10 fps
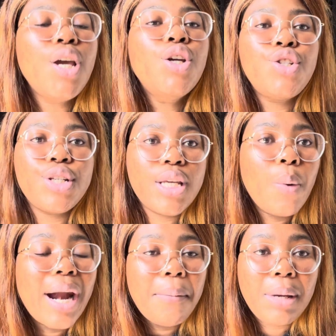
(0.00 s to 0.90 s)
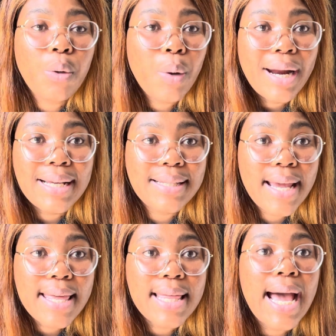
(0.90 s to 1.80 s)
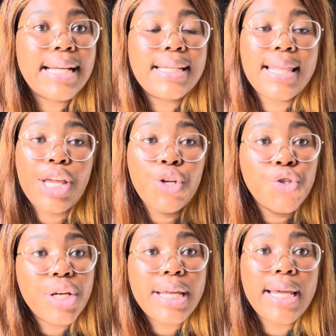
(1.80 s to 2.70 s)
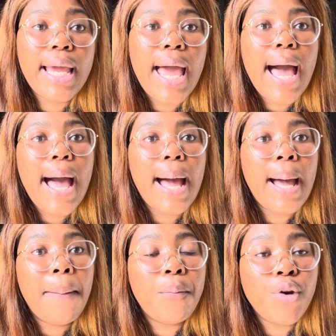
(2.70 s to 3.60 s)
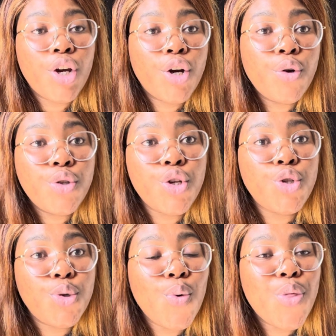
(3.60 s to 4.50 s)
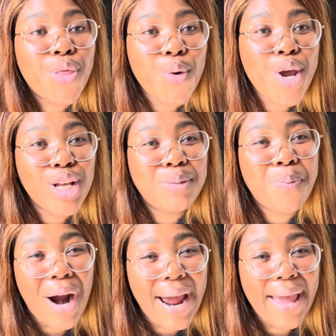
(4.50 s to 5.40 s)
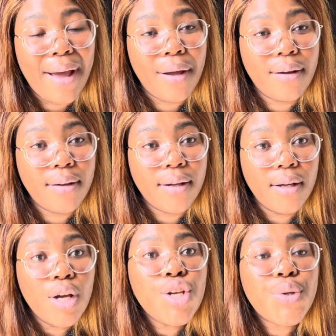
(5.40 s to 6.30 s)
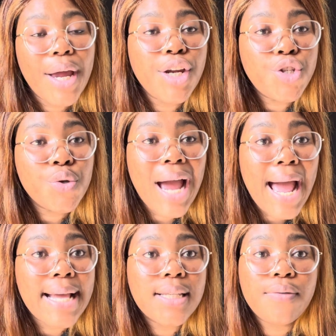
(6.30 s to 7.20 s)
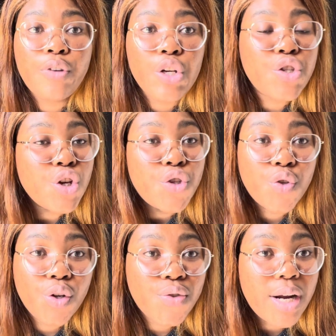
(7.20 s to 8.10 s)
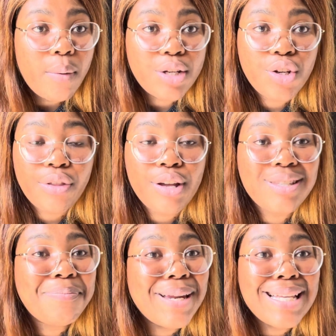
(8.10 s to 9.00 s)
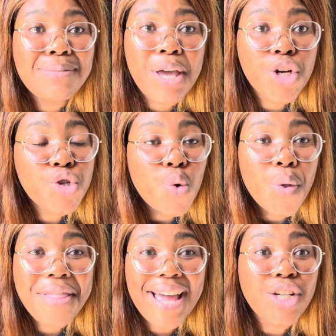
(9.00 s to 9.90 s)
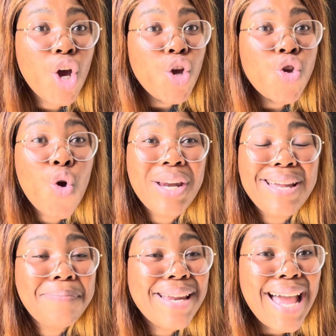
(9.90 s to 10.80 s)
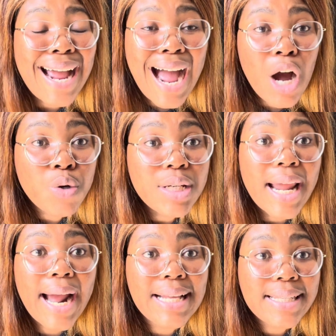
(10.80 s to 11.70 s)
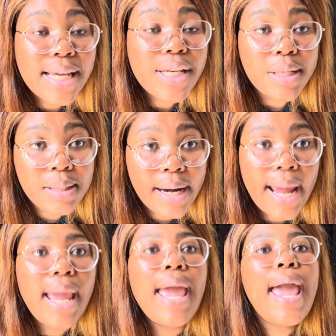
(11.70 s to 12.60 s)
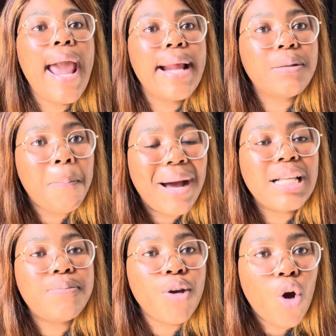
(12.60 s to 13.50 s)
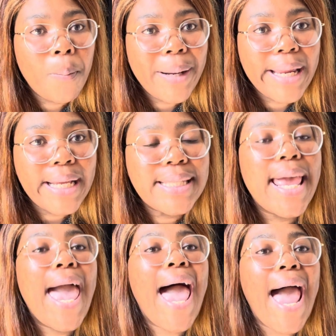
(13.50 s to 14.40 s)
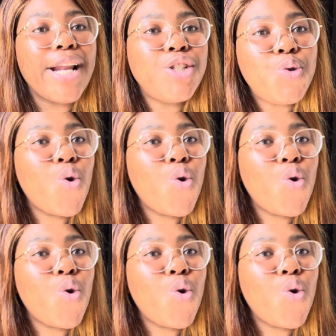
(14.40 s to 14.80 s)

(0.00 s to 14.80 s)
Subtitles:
Do you see what I mean when I say that they usually recruit 2-3 years prior? So I need you guys, first year students that are watching this, please make sure that your Leaply account, like I said yesterday, it must be complete and you